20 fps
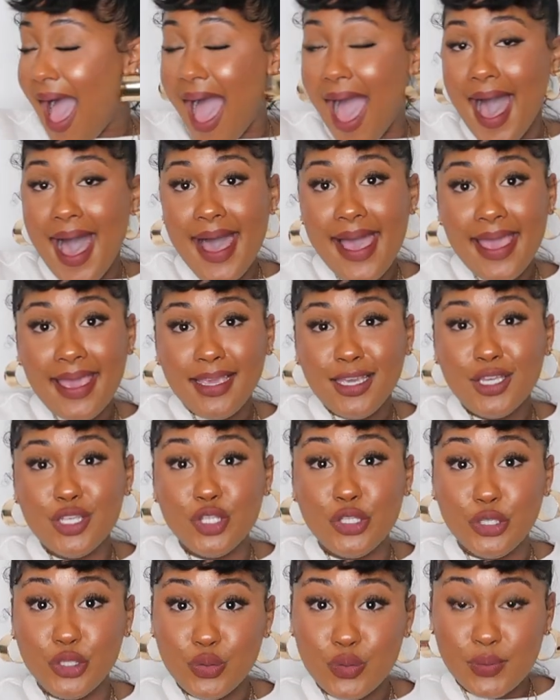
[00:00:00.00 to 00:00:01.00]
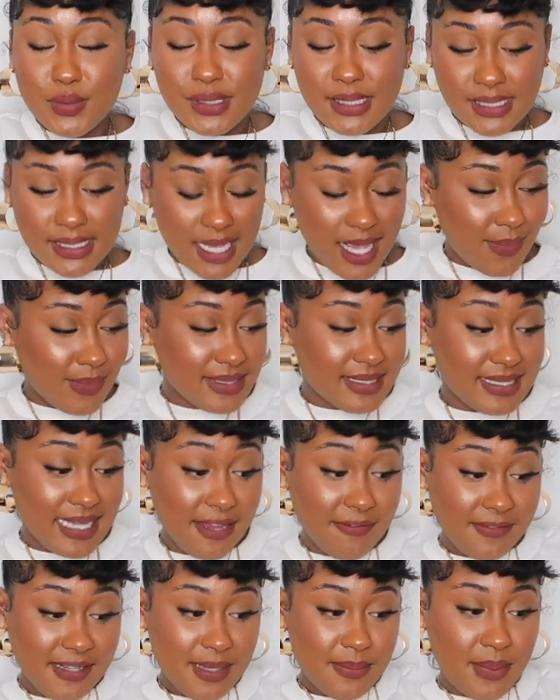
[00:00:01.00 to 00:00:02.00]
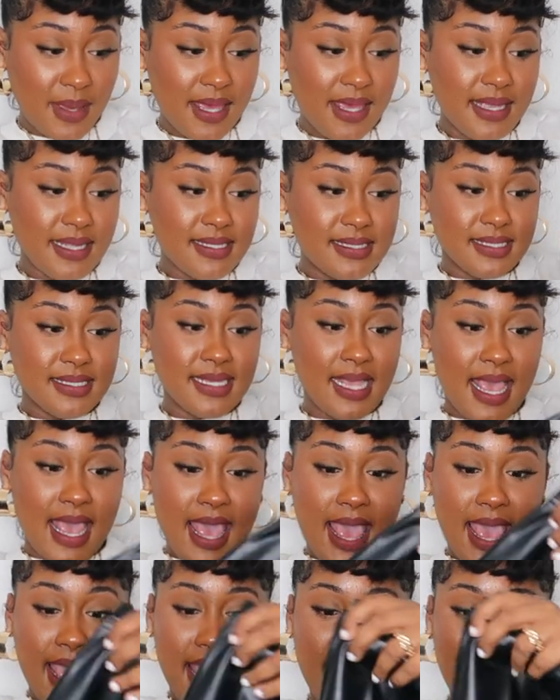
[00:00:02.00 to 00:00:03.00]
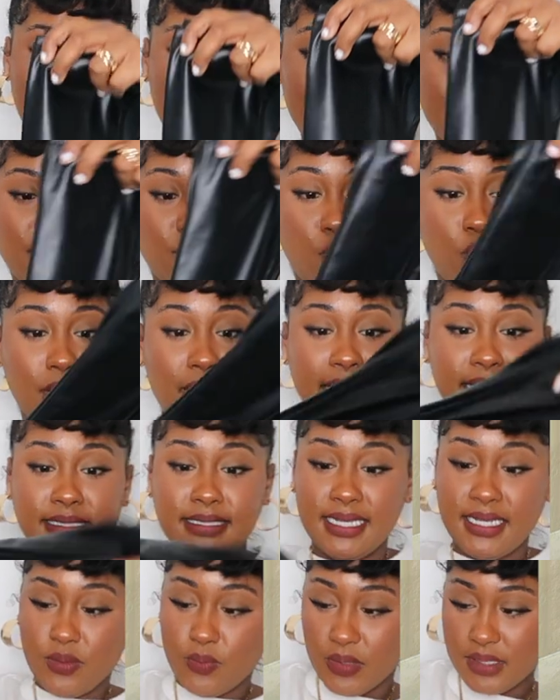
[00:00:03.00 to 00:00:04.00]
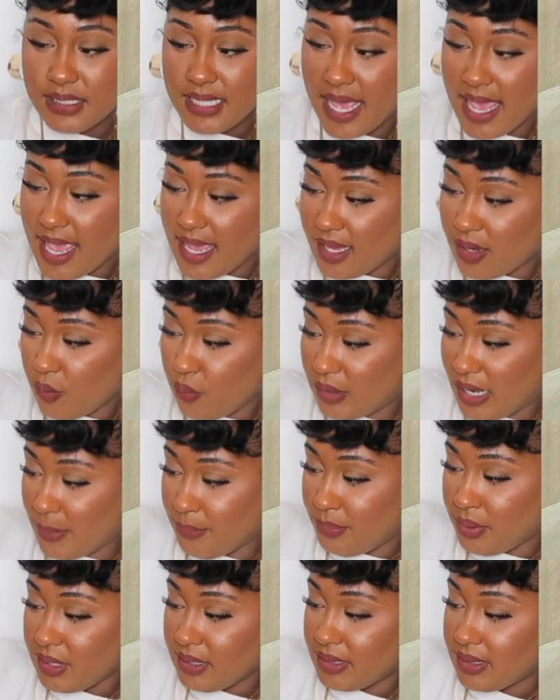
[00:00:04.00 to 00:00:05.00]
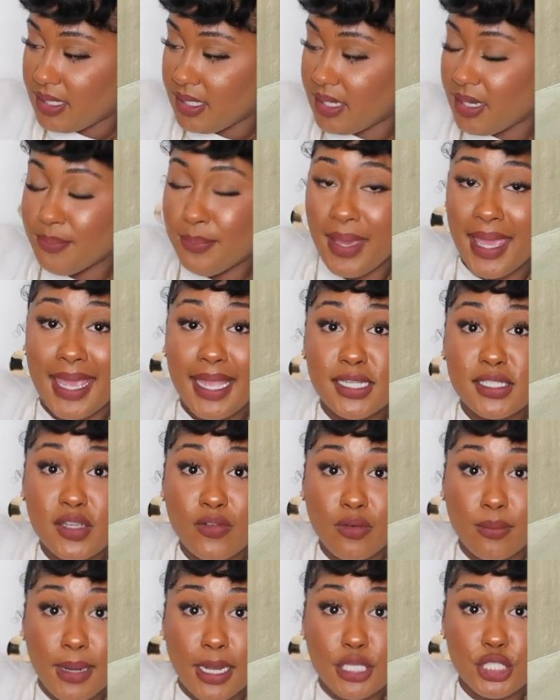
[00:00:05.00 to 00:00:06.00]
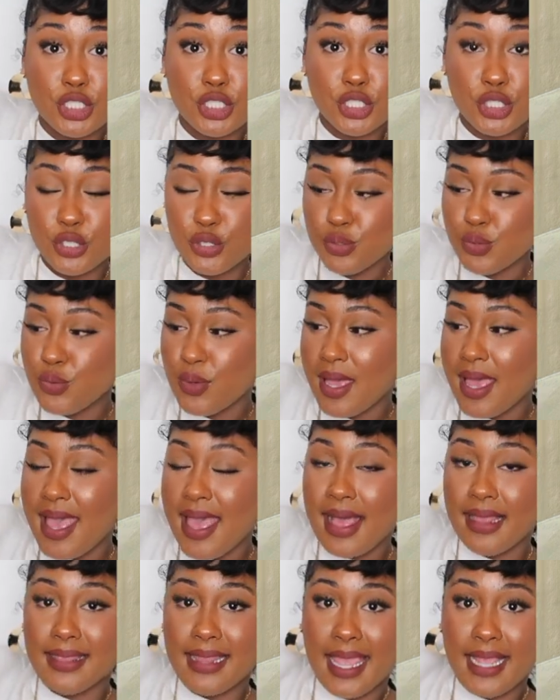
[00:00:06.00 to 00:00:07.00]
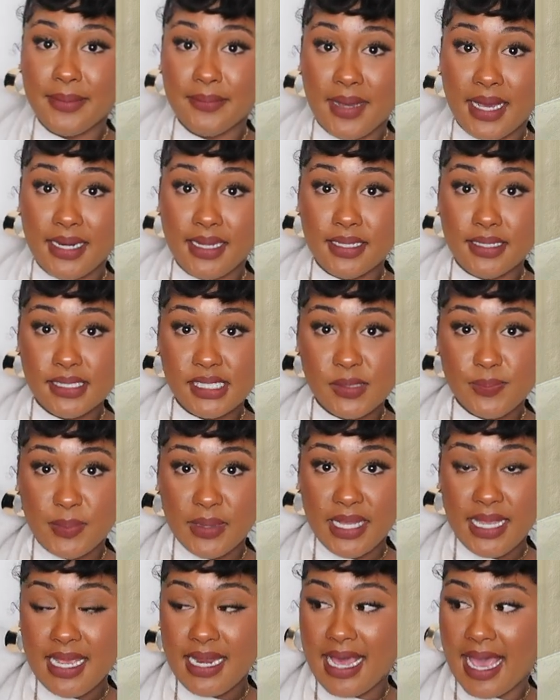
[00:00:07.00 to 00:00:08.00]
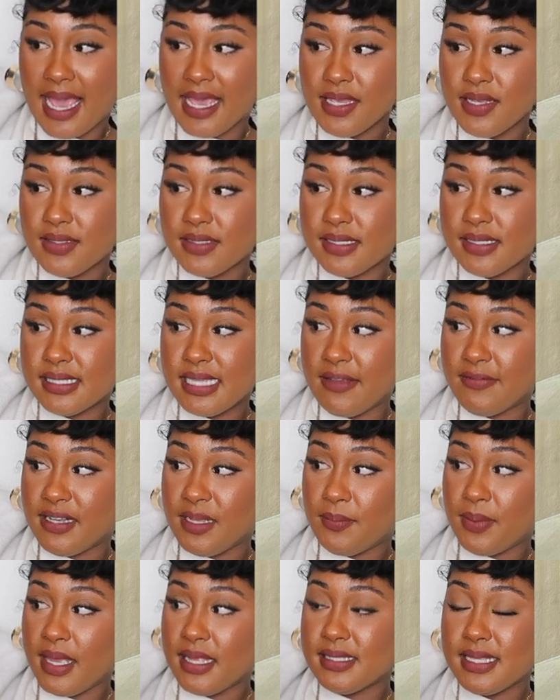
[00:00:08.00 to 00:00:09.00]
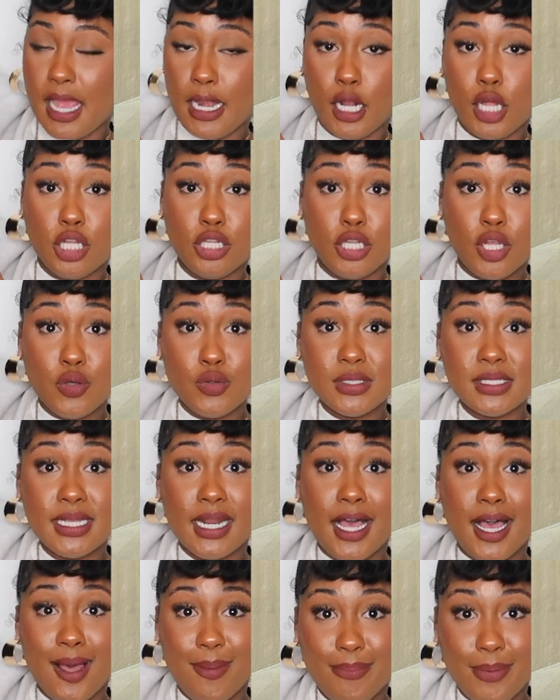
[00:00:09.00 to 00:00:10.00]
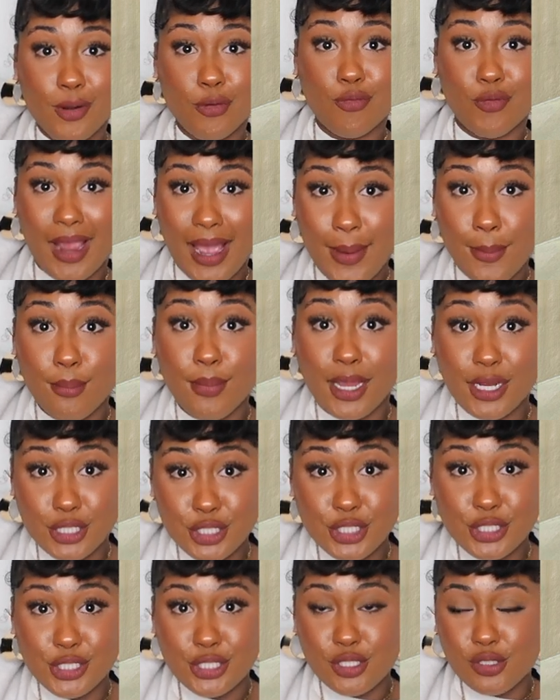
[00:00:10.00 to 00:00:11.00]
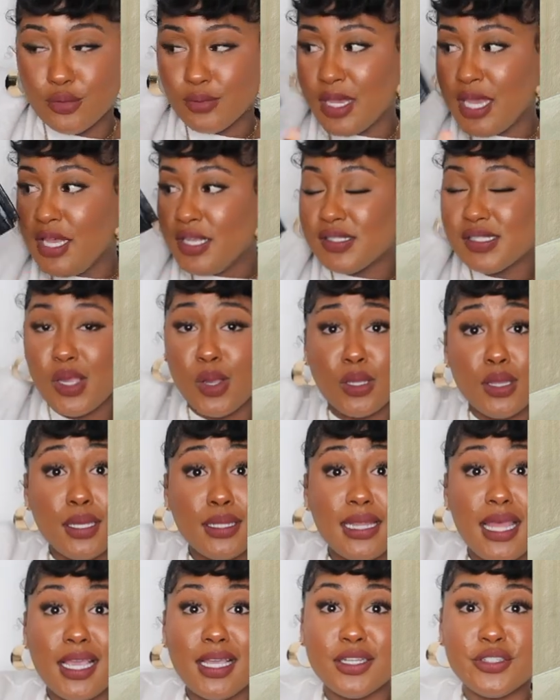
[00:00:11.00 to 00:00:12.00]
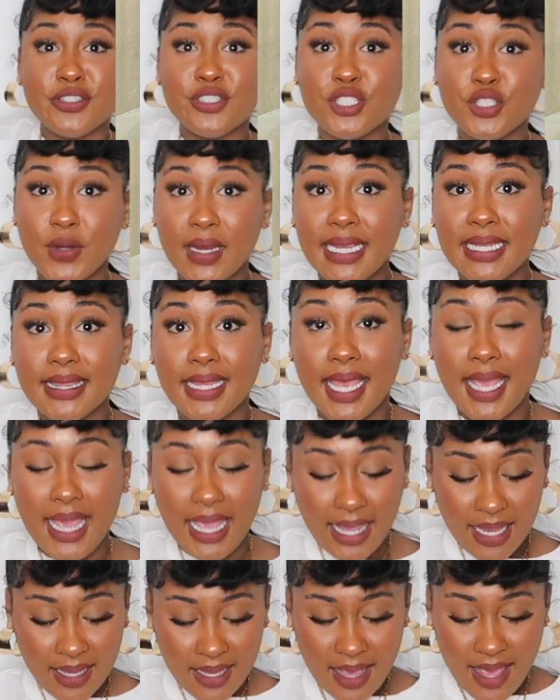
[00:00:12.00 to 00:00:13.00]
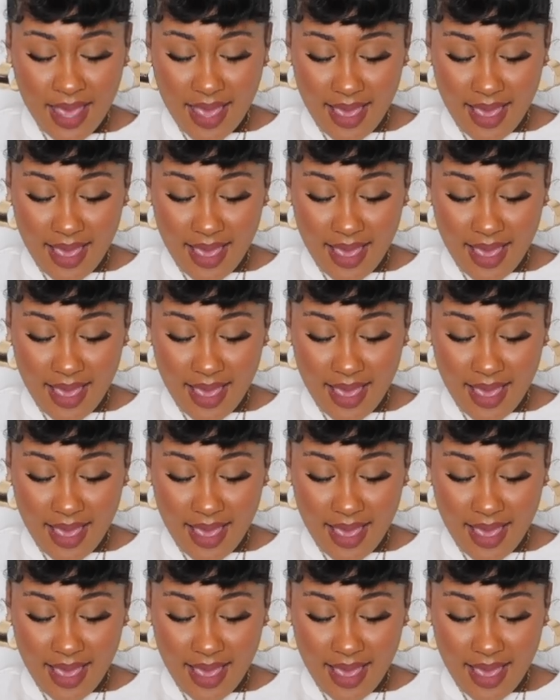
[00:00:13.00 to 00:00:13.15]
i used some safety pins and what I did was like when I put the pants over my shoe like by the split I used the safety pins and closed it up around my shoe so it looked like a straight leg